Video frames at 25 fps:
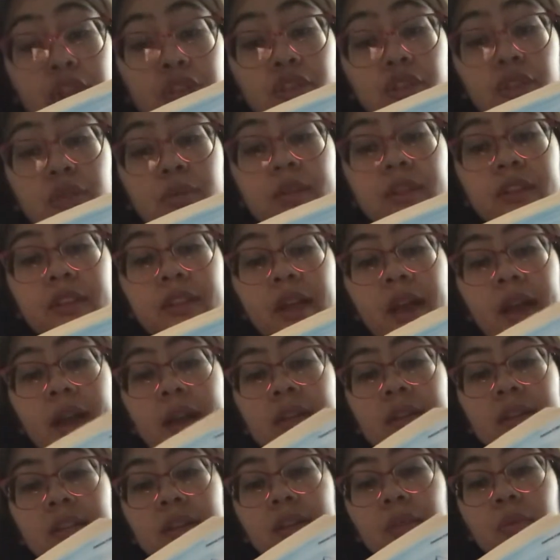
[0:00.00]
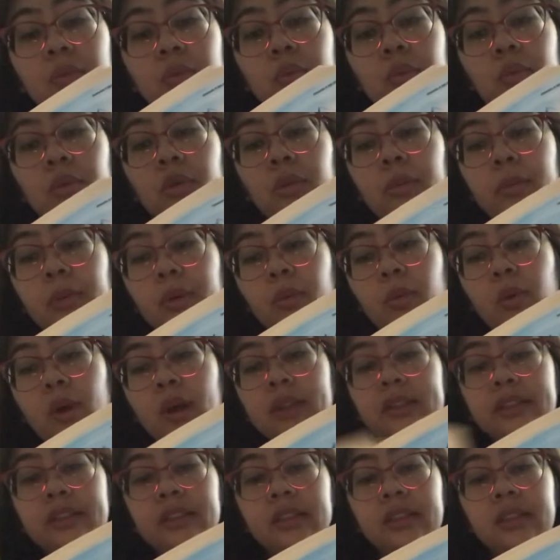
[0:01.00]
too was tired, did what Wilbur
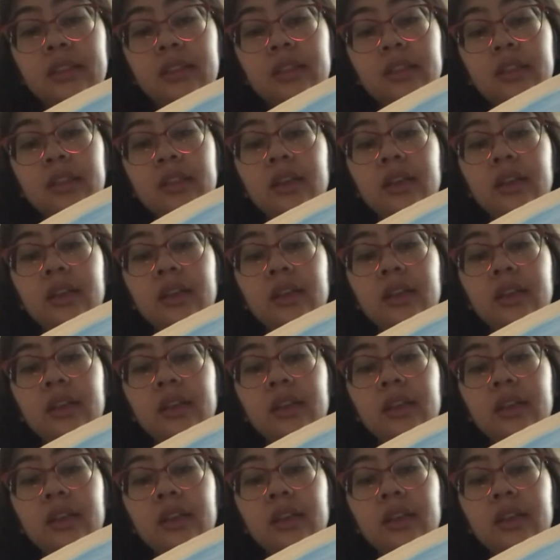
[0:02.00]
wanted.